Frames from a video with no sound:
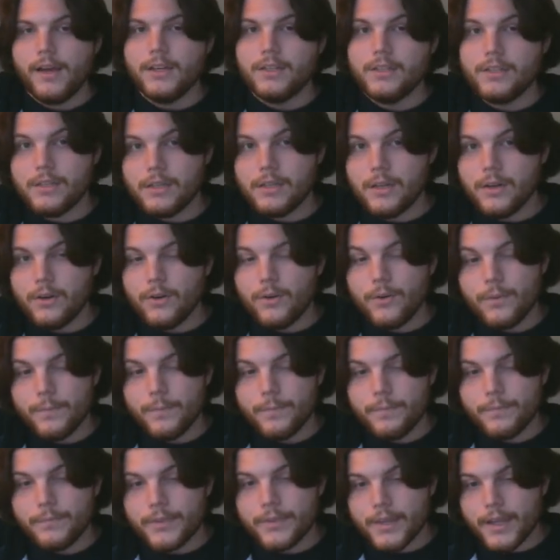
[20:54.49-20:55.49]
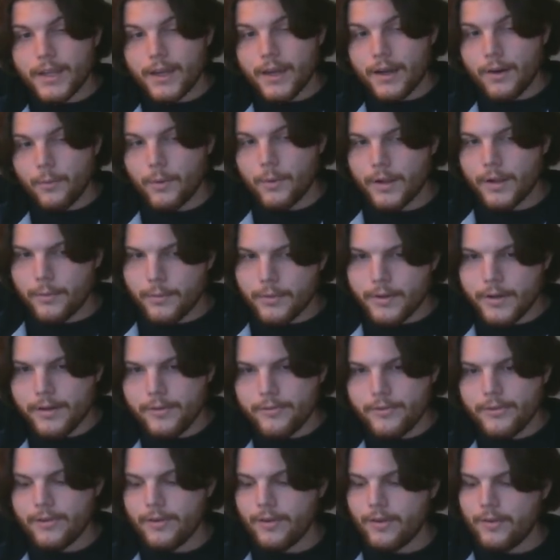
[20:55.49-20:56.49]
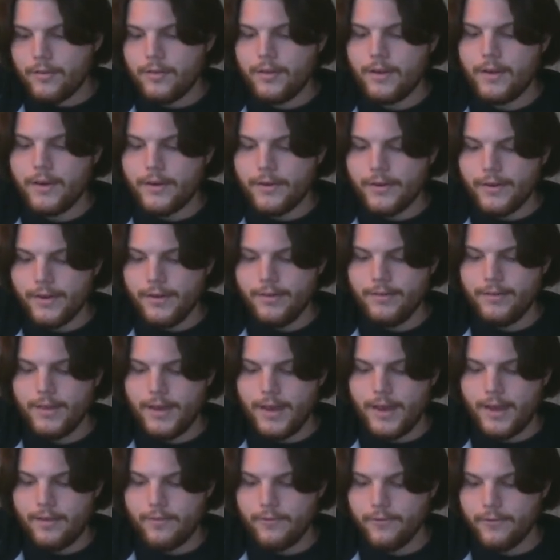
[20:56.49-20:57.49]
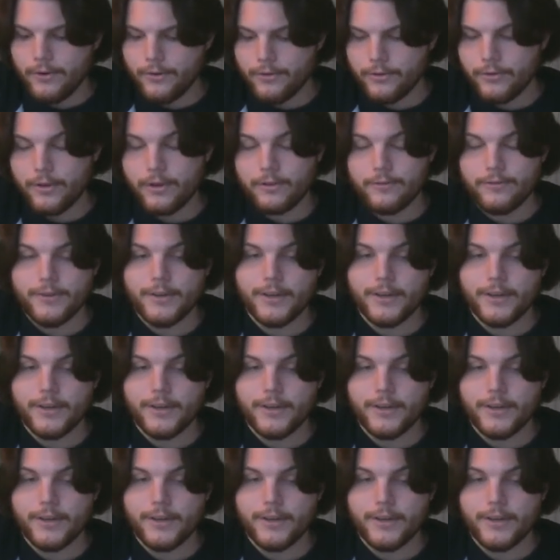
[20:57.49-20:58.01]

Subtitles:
So what I want to emphasize here is that first off,